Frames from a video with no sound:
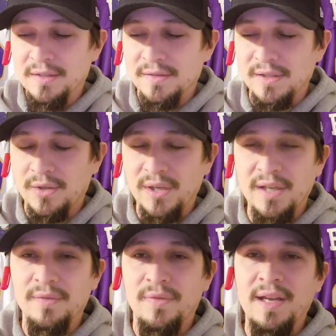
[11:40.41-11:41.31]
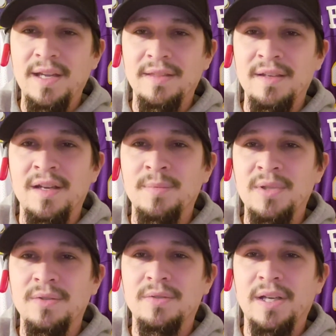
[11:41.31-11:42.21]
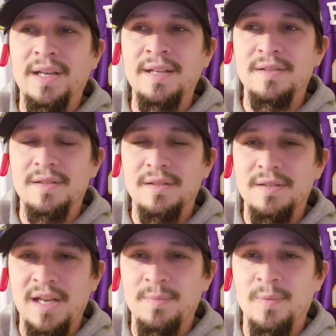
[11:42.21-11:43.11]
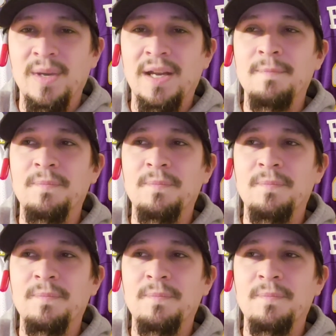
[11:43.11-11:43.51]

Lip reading: So if they get the W against Tampa Bay,